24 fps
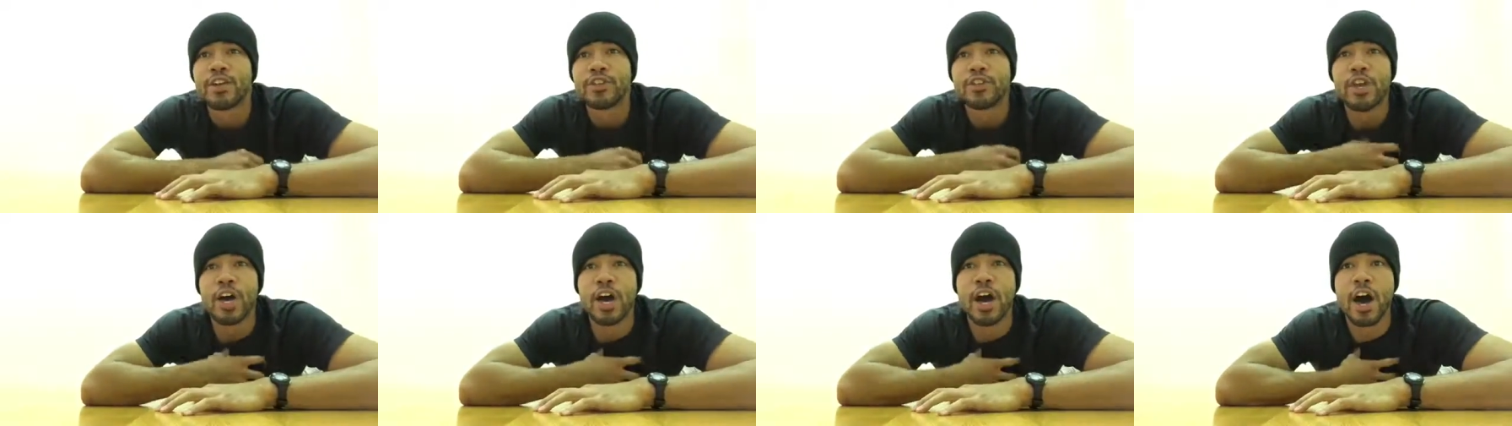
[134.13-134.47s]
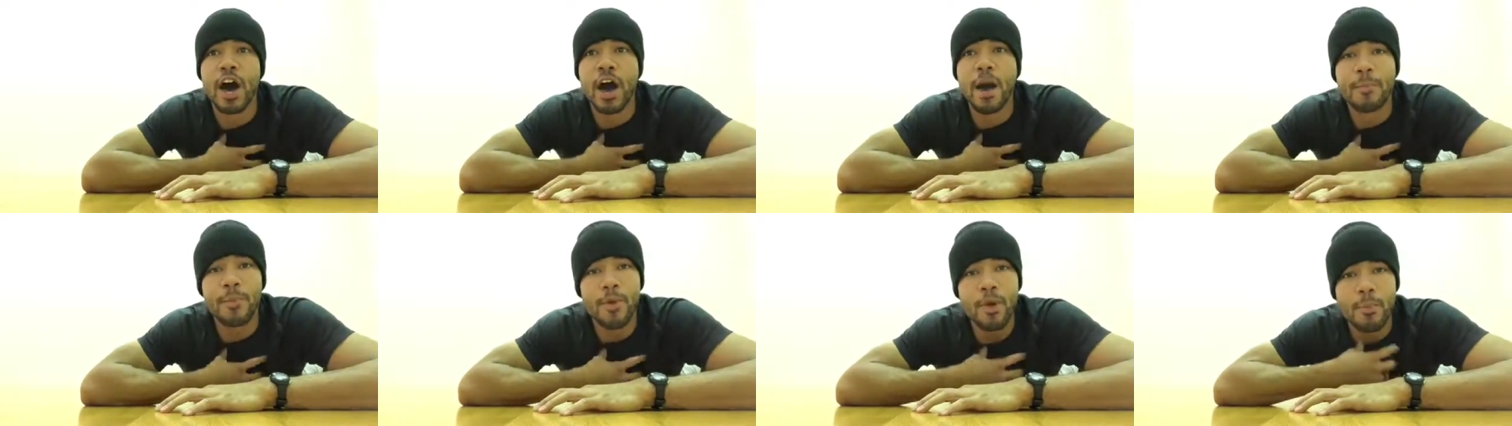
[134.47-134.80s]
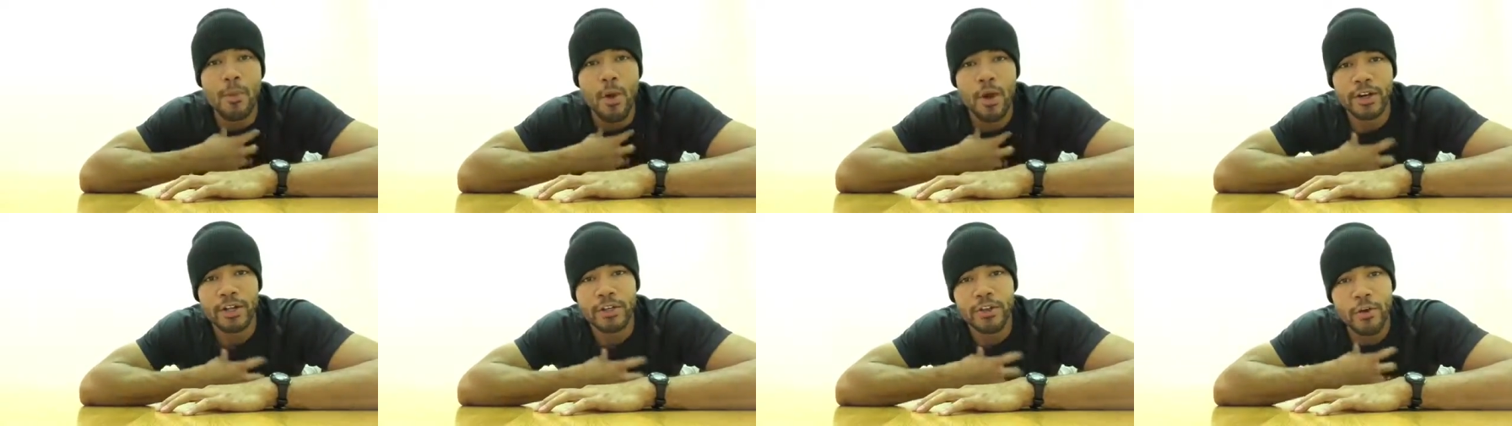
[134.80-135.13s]
the upper
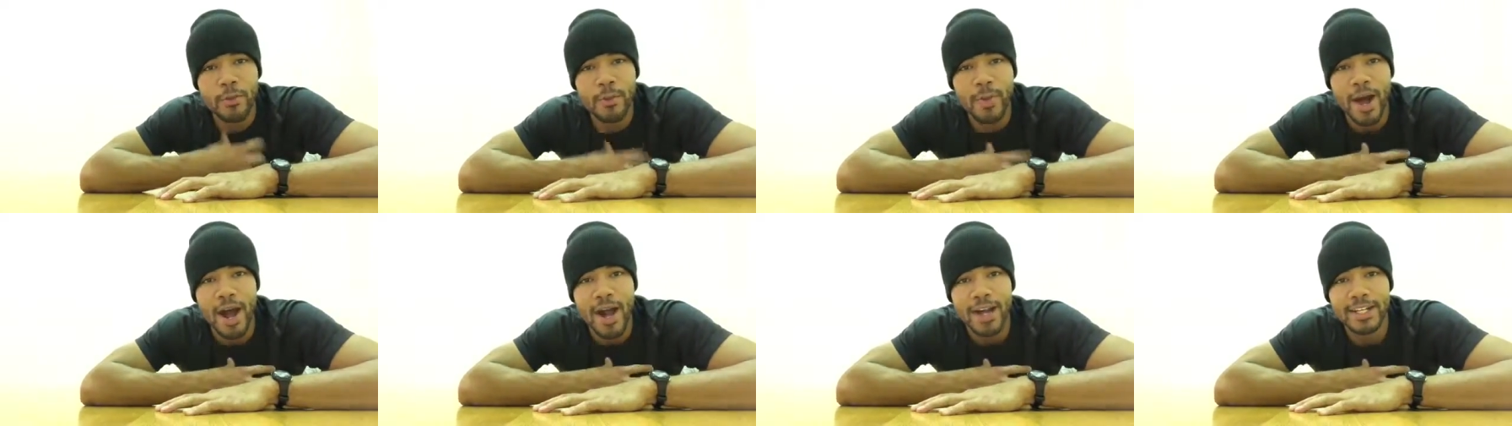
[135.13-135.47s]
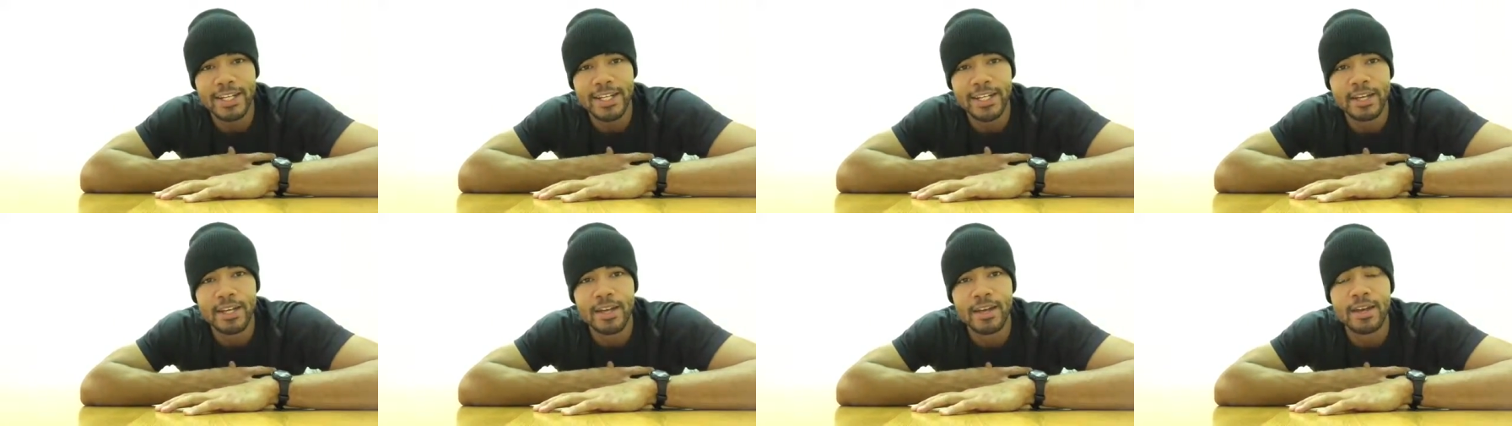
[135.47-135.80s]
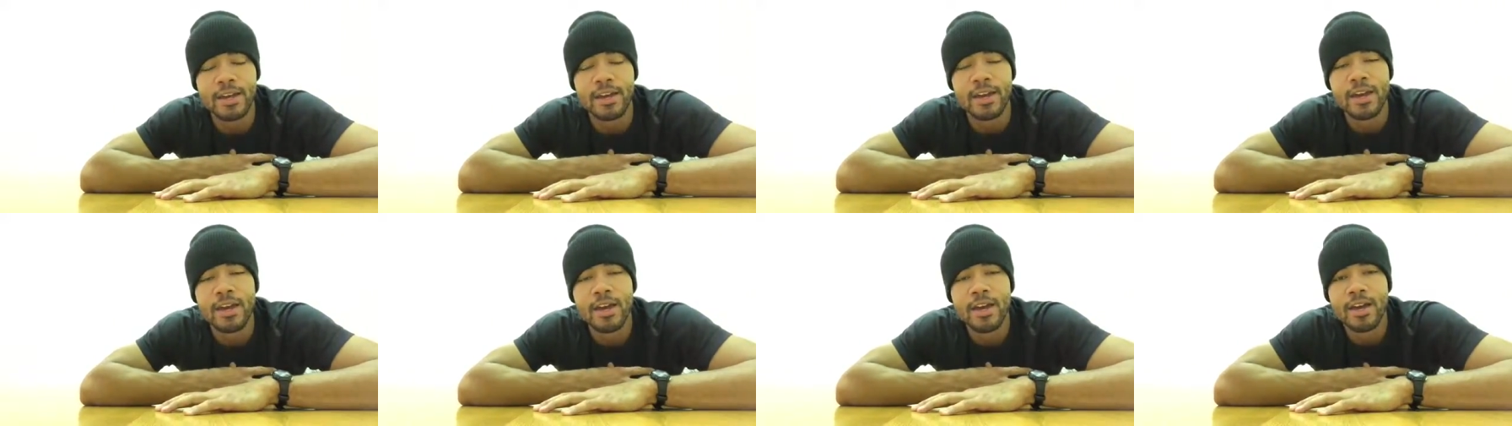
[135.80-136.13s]
part of your body
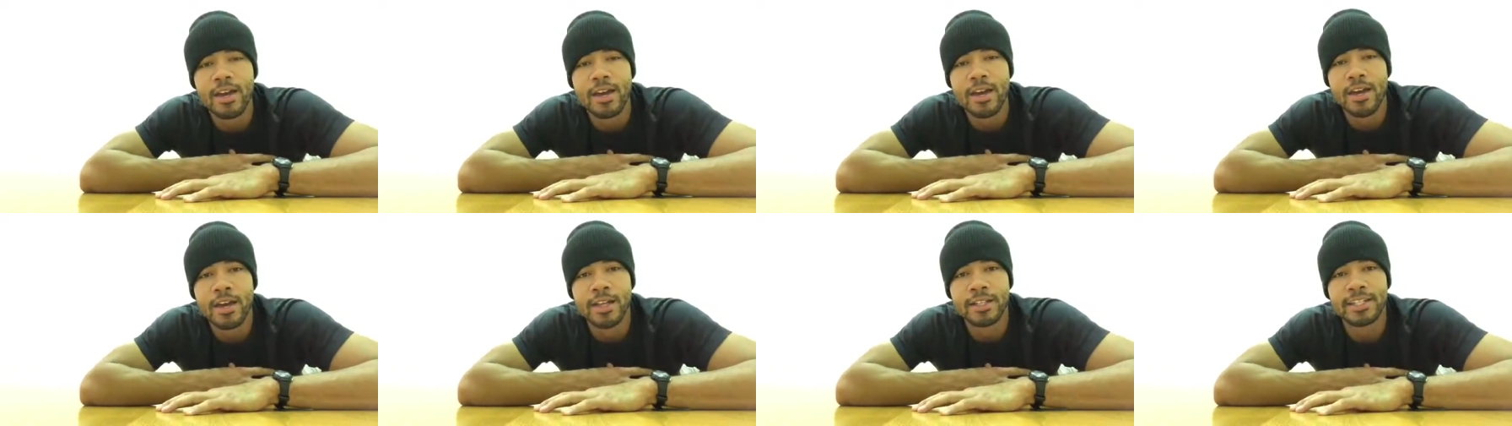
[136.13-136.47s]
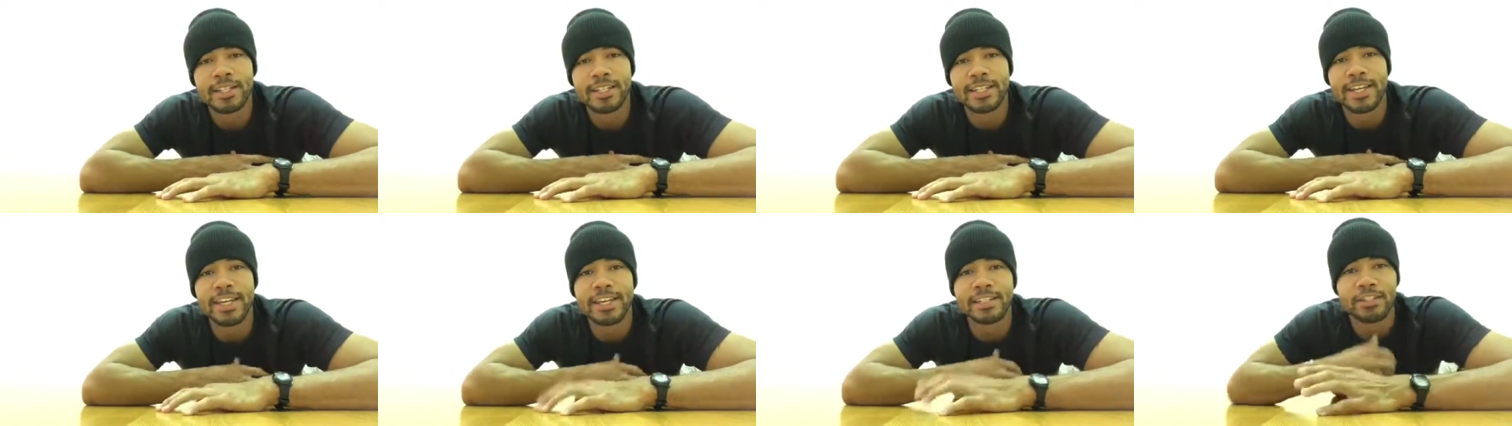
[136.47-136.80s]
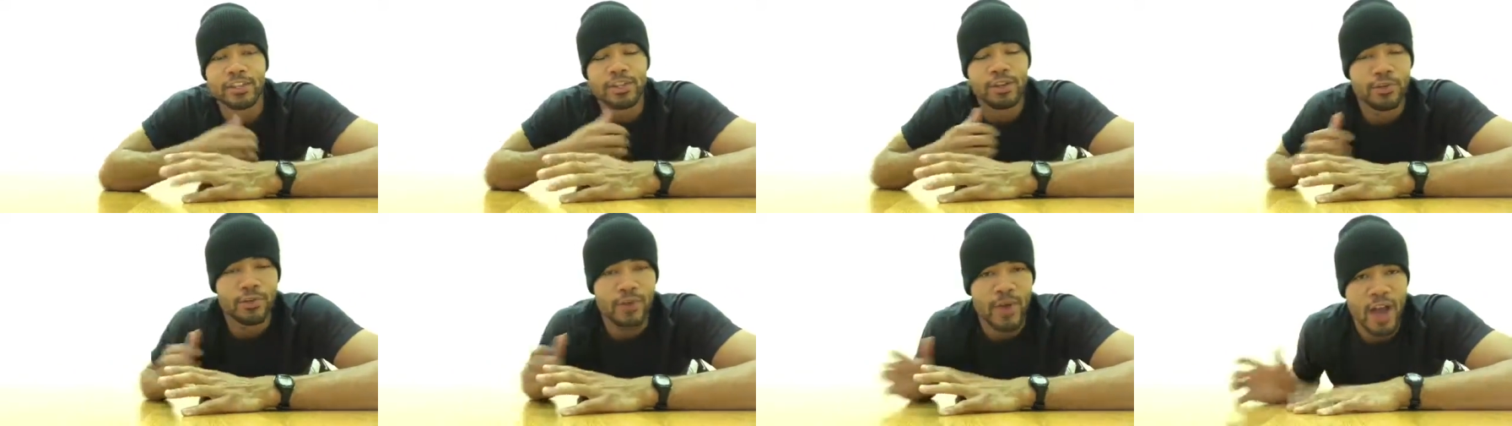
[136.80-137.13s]
to get
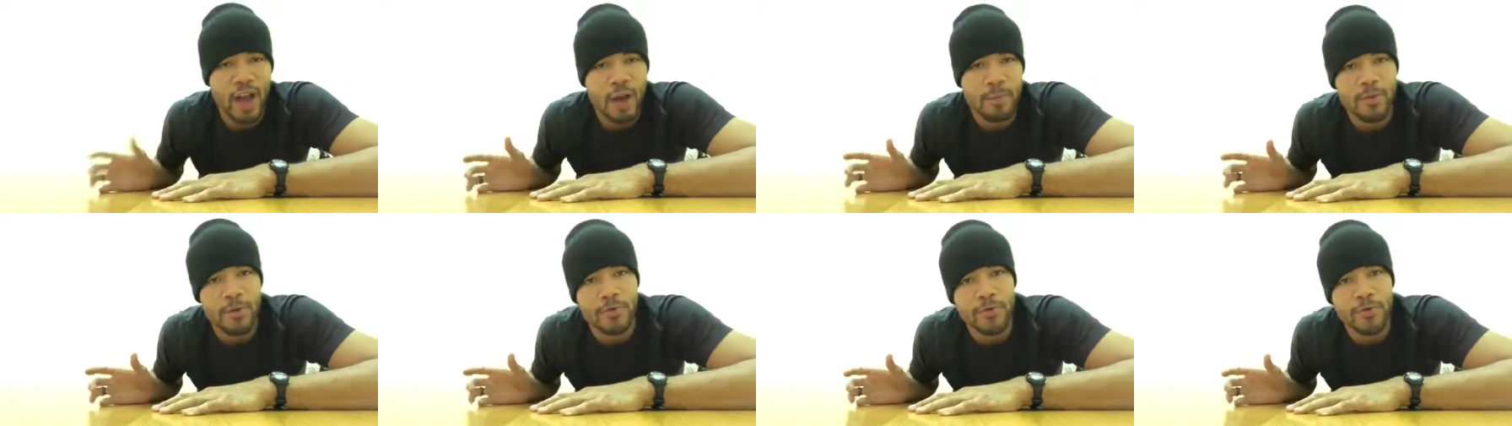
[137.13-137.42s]
to the ground